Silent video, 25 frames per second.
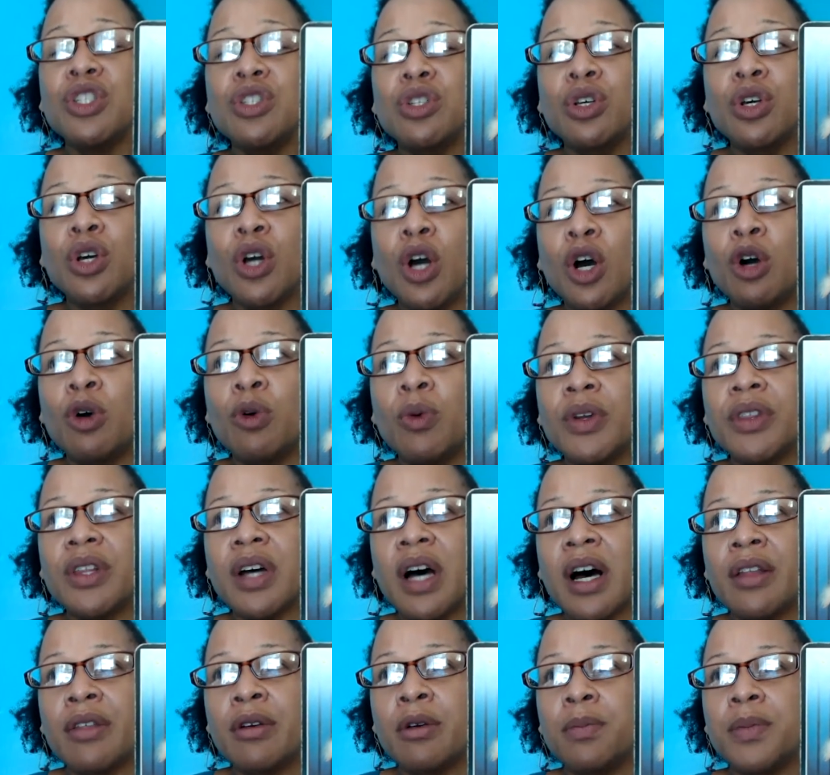go with
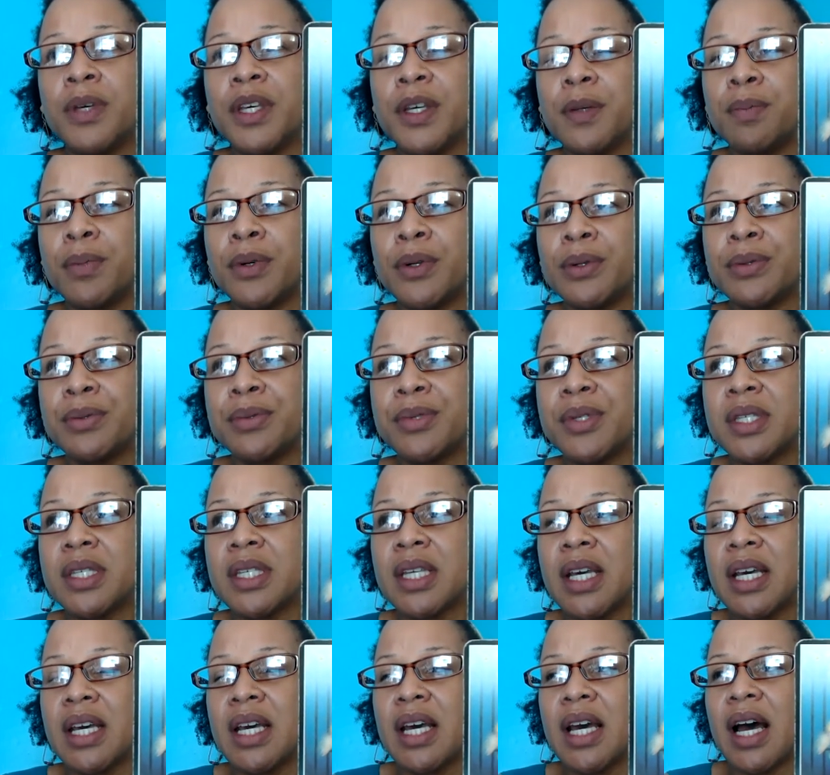other people's
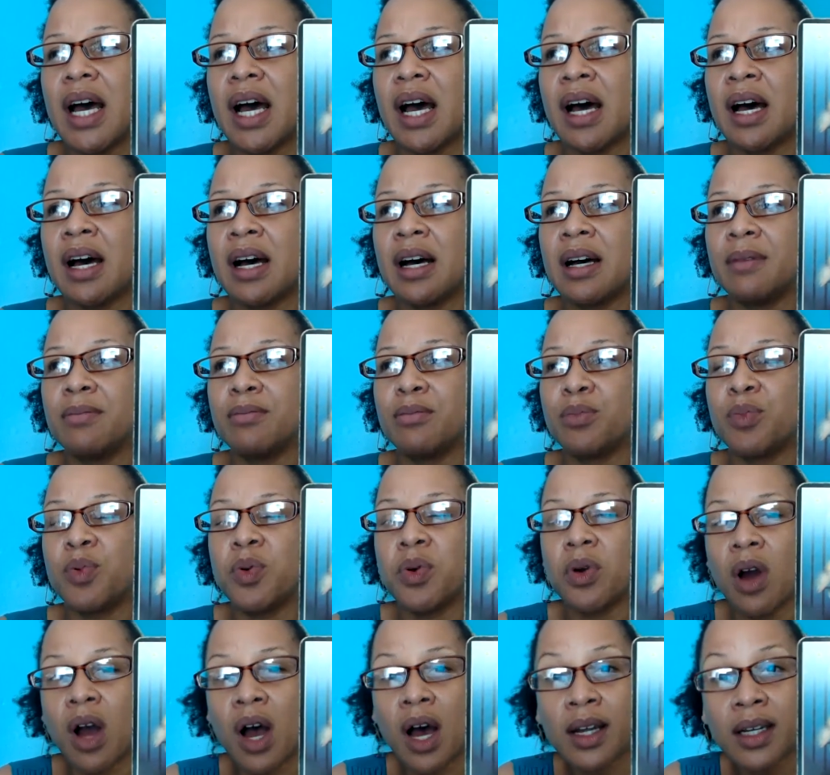
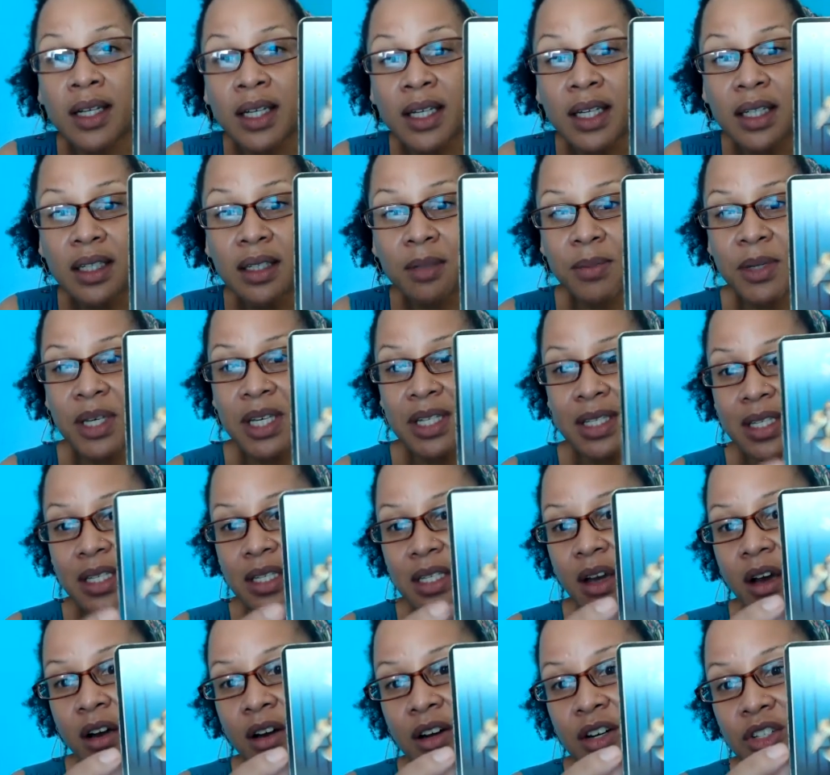prodding, because this
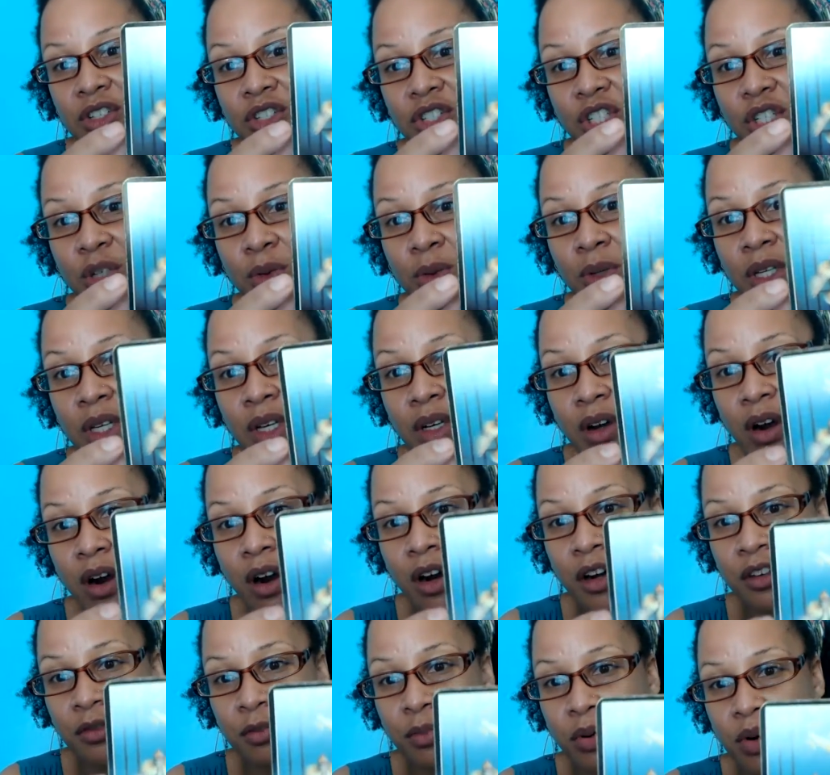card is generally a
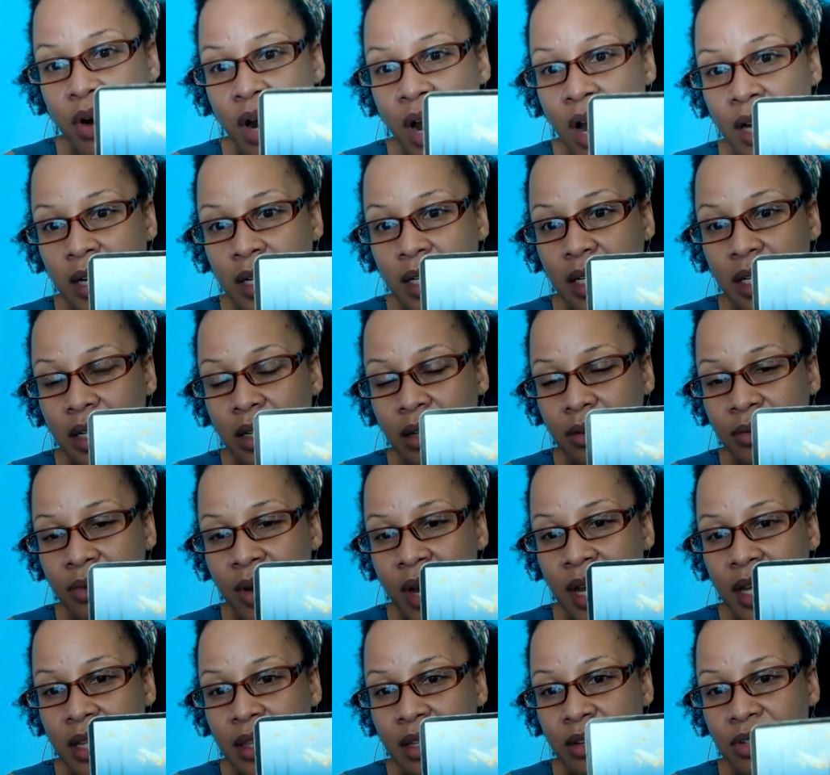card of prodding,
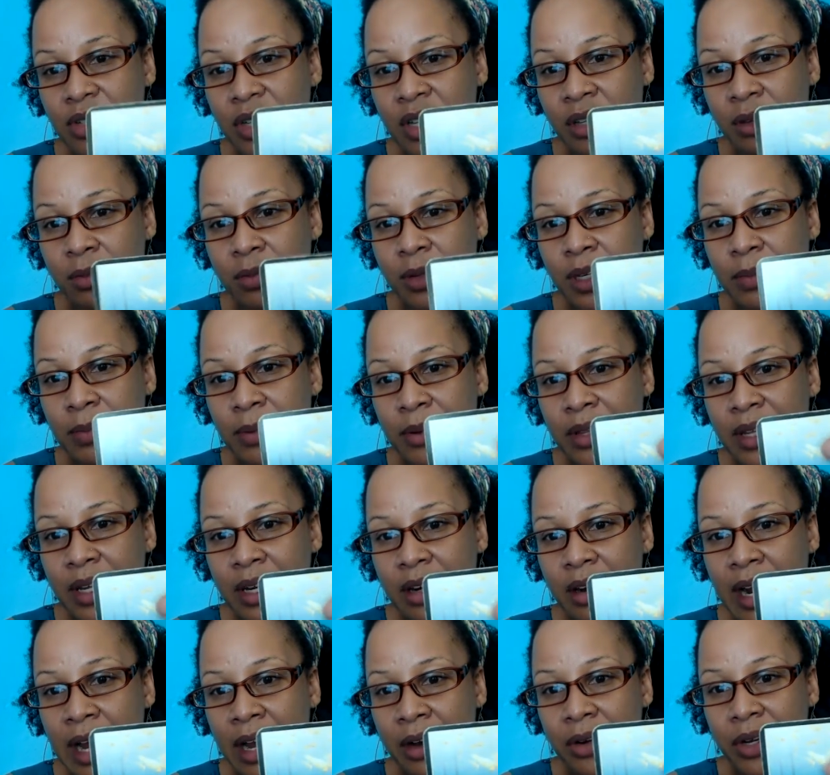right? There's other people that are
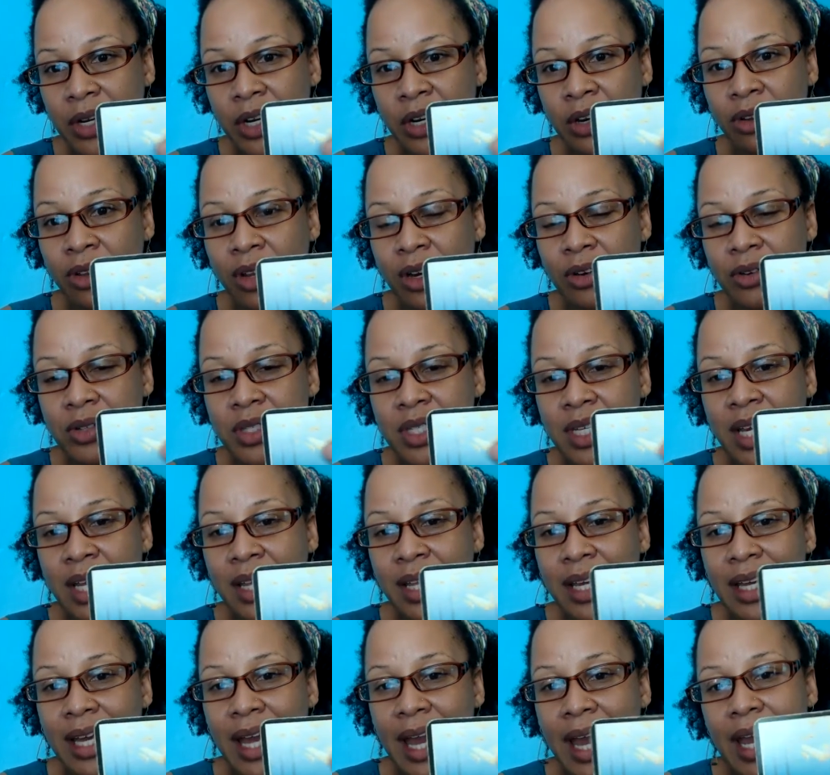out here that are saying
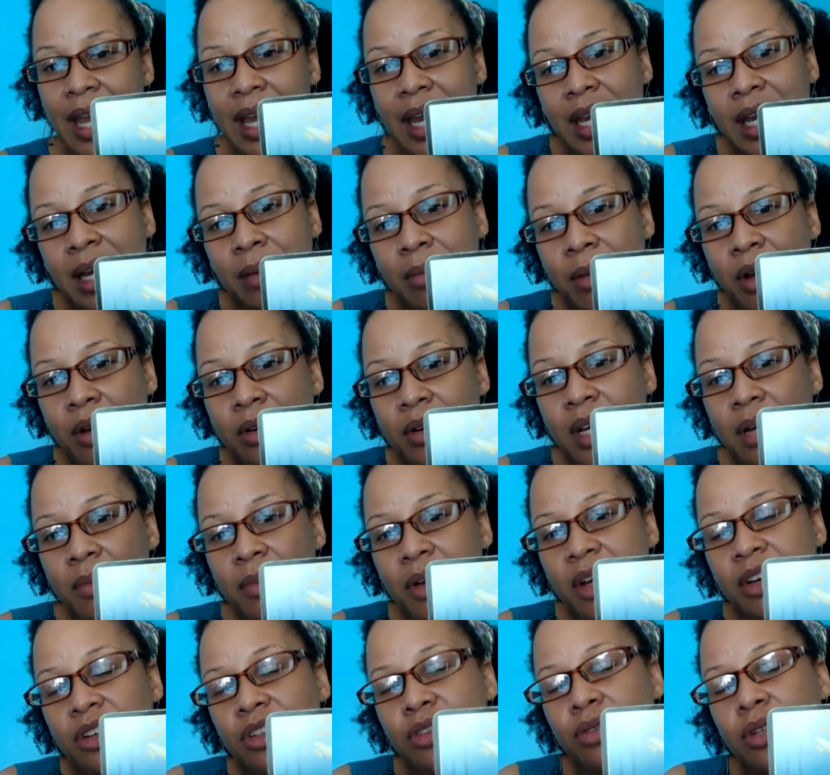like, hey, come
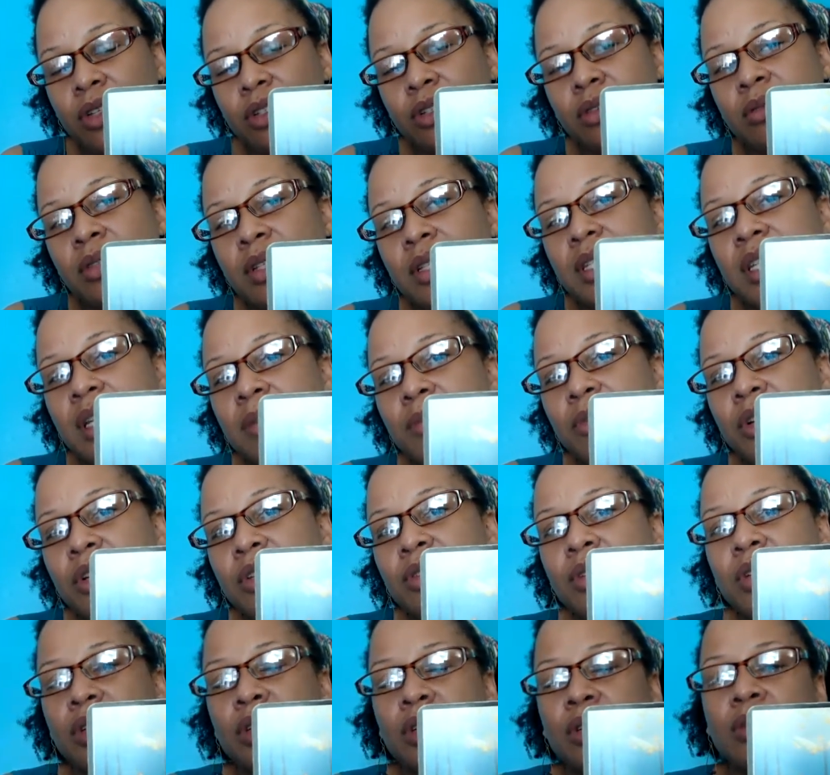on, you can do this. Come on,
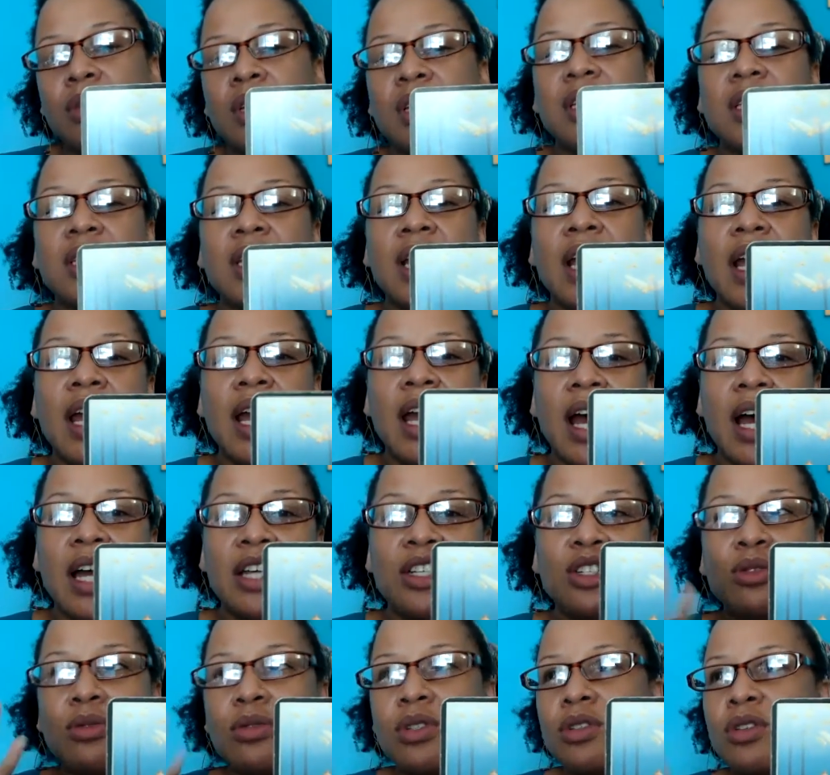you can do this.
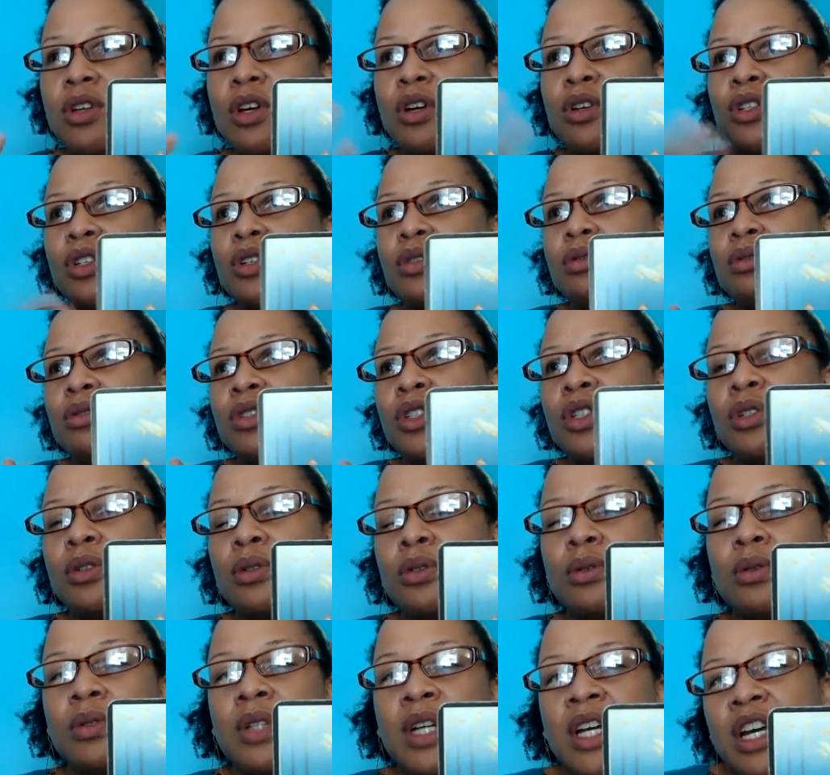You
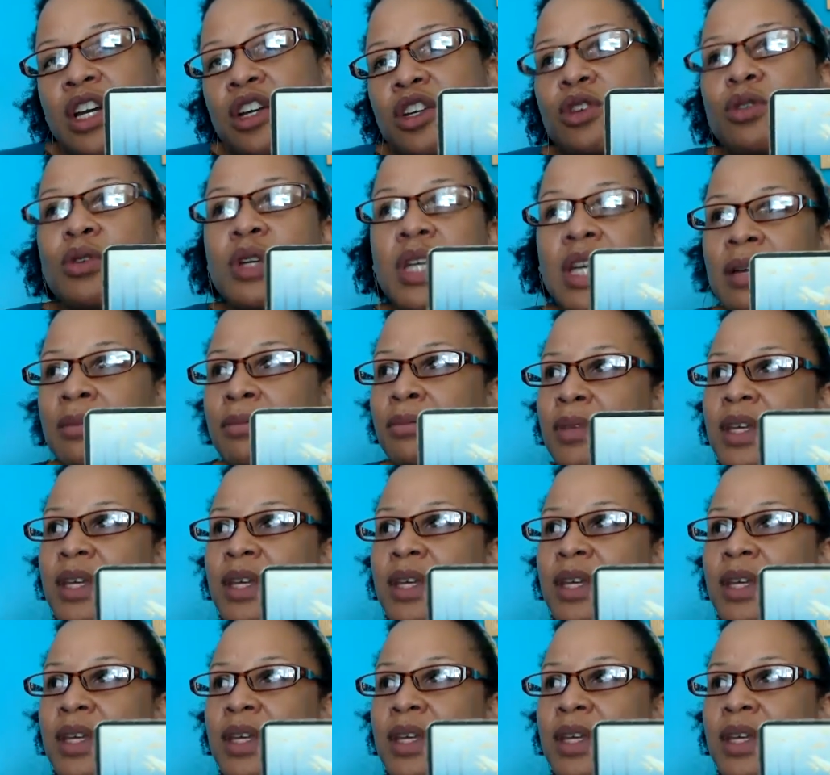can